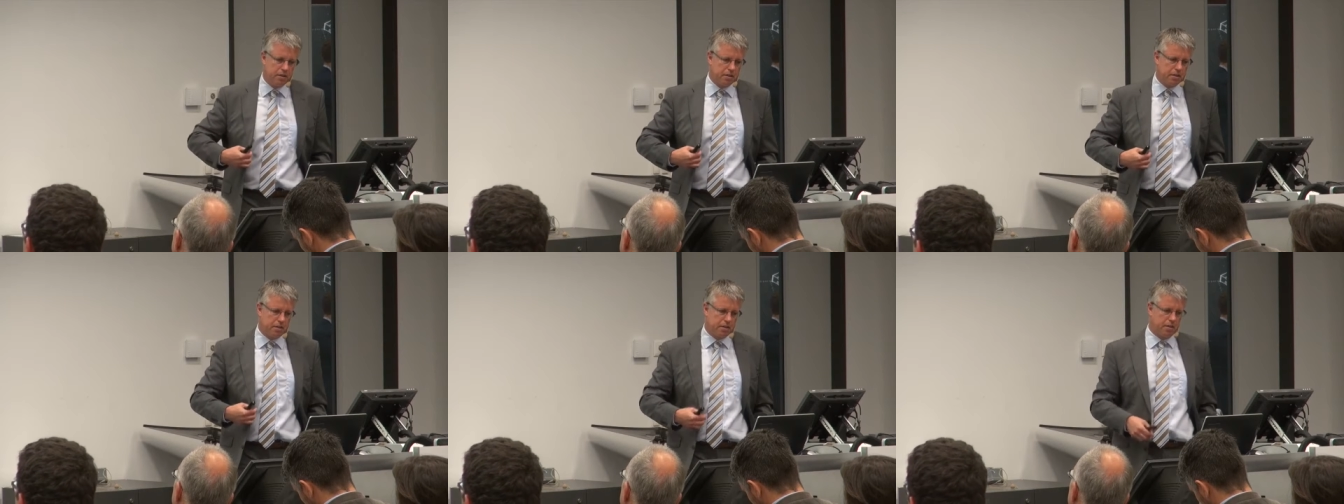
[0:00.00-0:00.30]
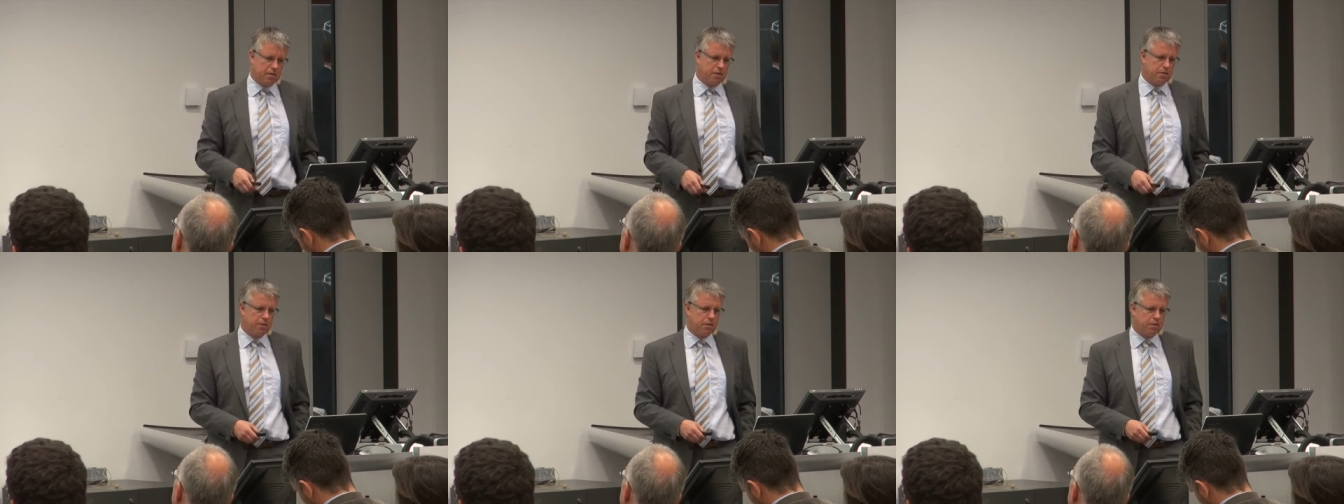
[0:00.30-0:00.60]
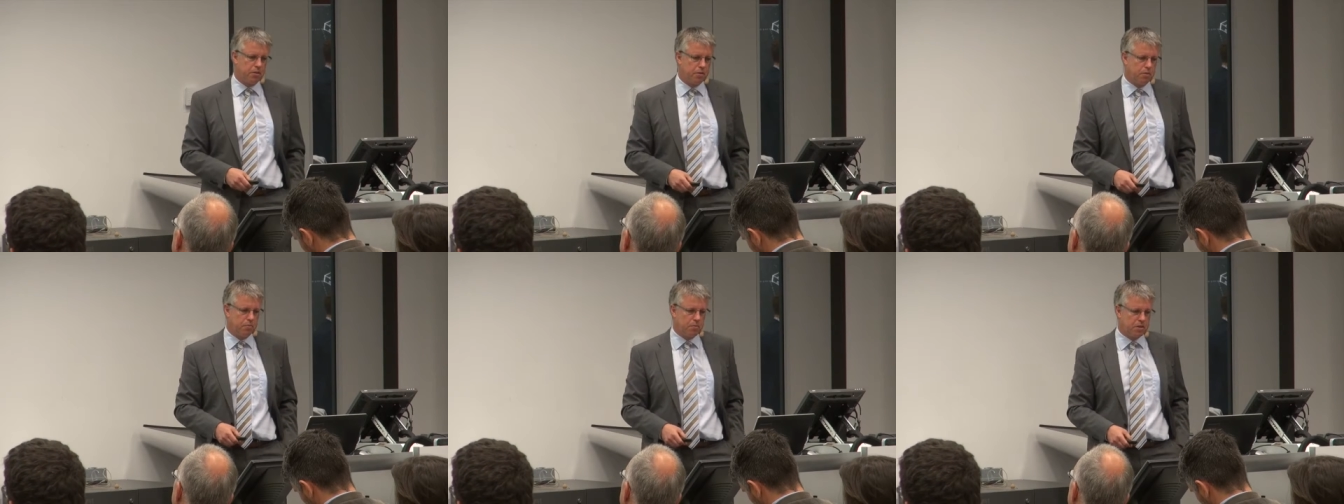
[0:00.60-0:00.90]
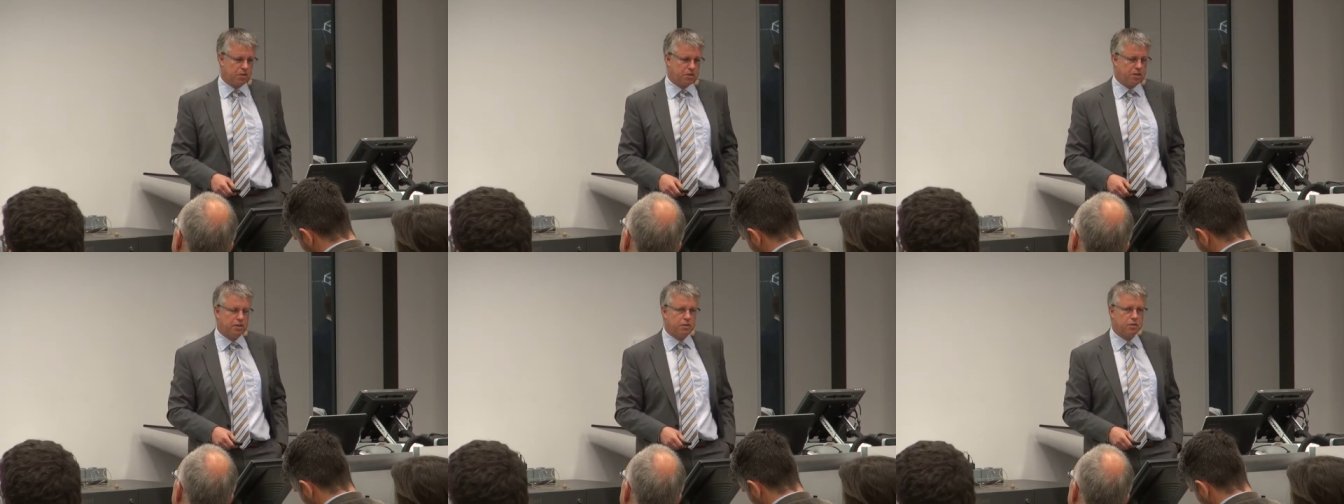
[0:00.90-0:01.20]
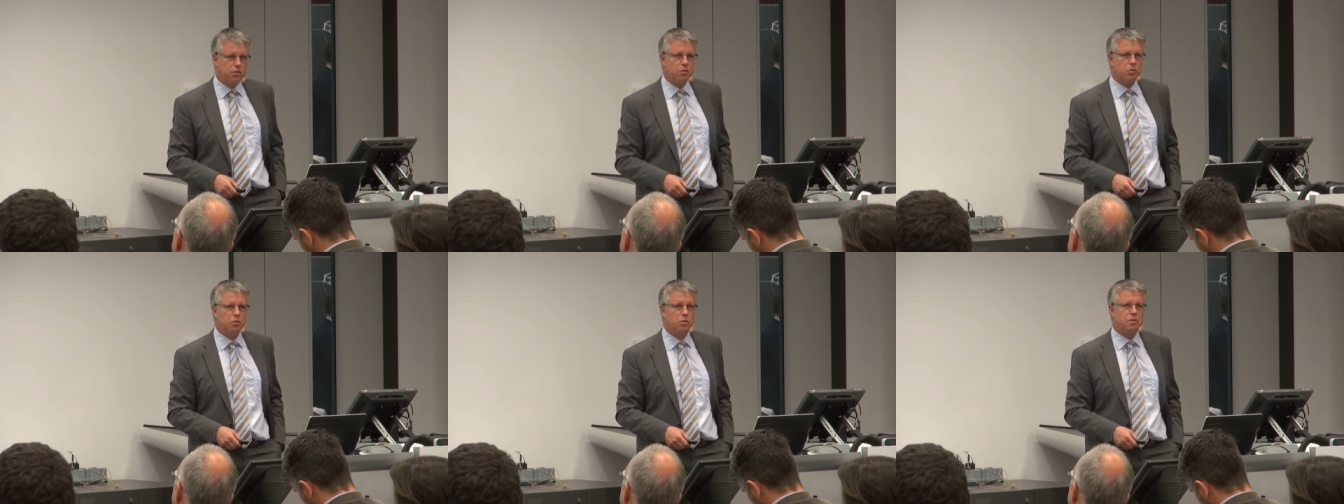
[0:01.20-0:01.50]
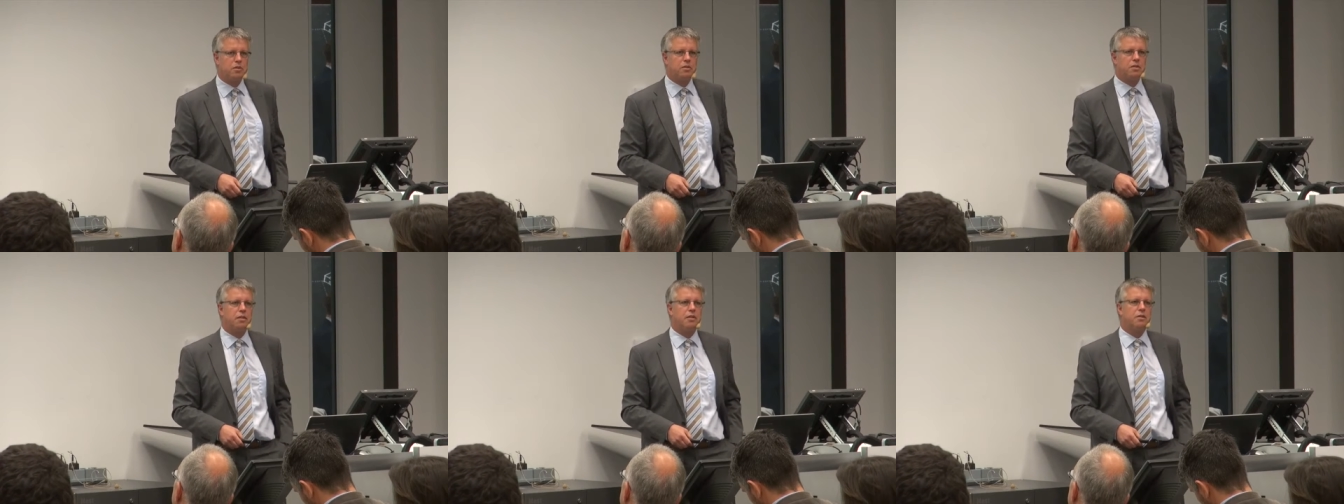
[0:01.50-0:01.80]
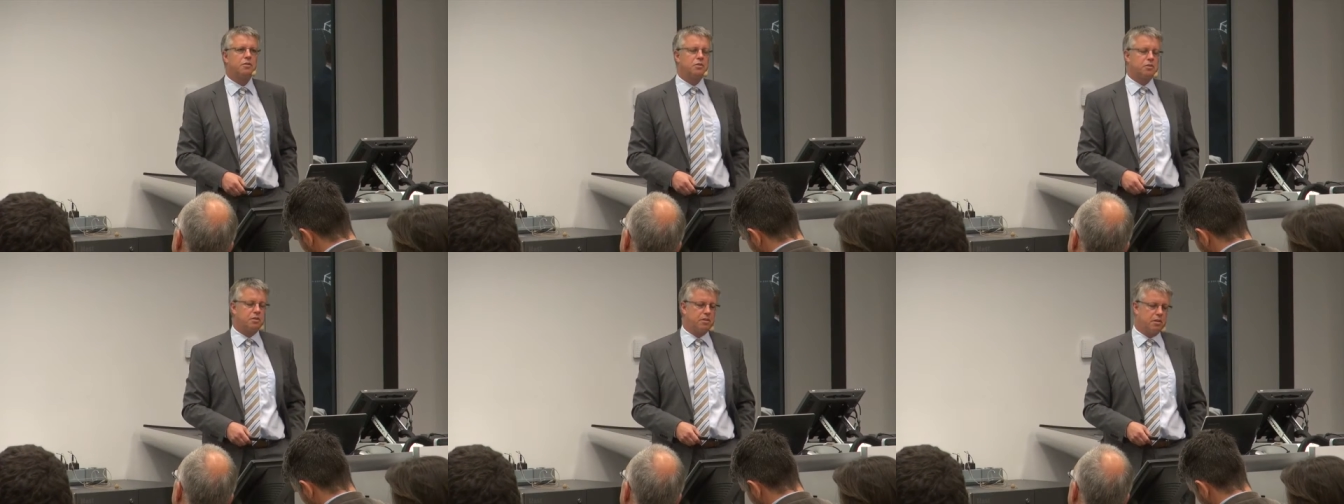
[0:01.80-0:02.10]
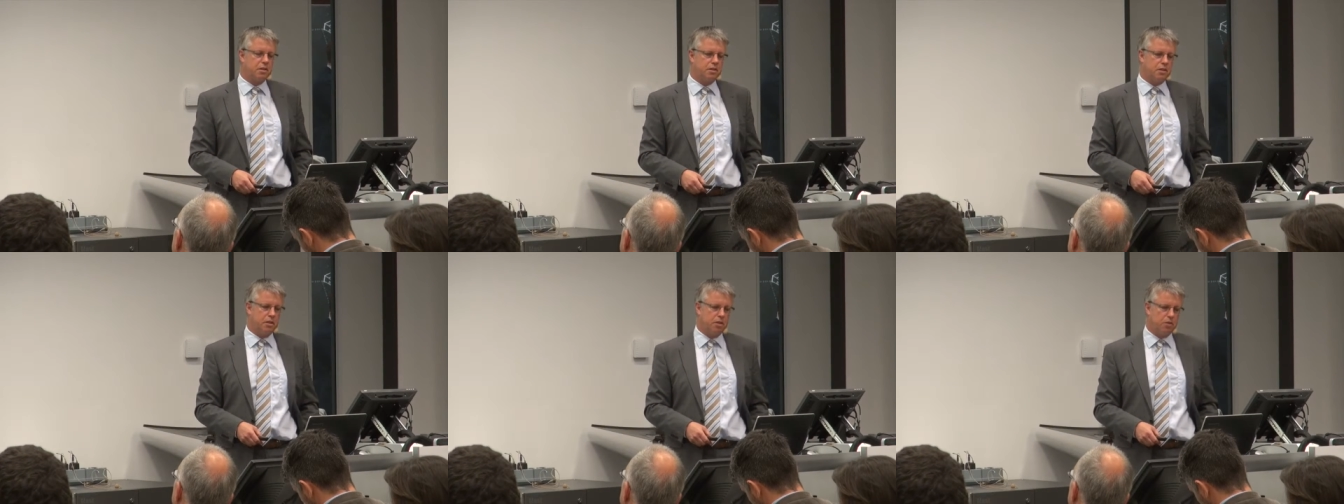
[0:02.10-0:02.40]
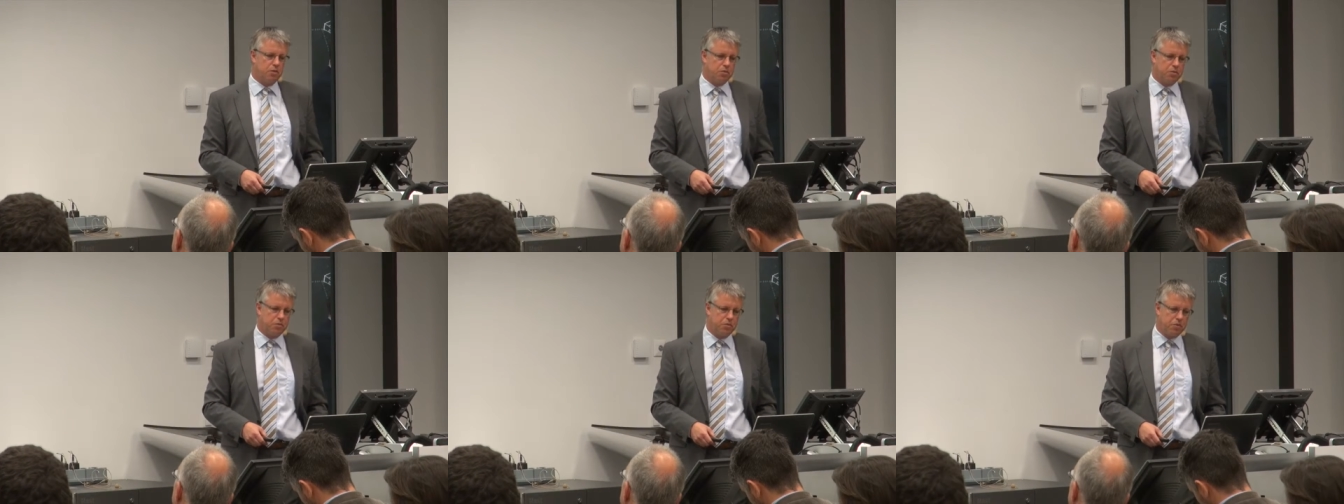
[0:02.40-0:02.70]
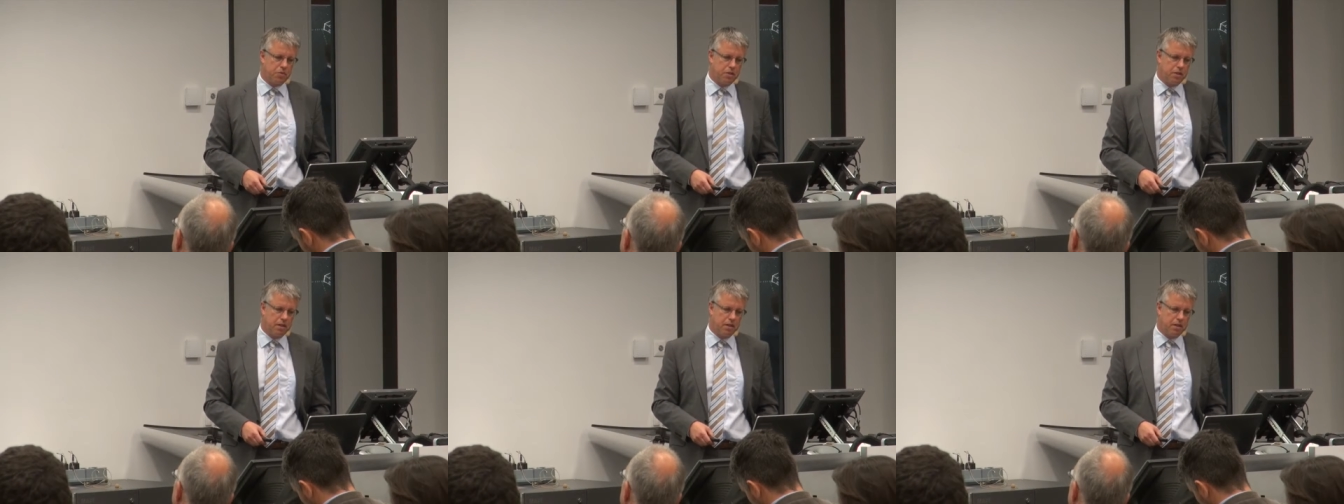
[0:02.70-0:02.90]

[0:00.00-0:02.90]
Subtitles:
in the machine tools industry of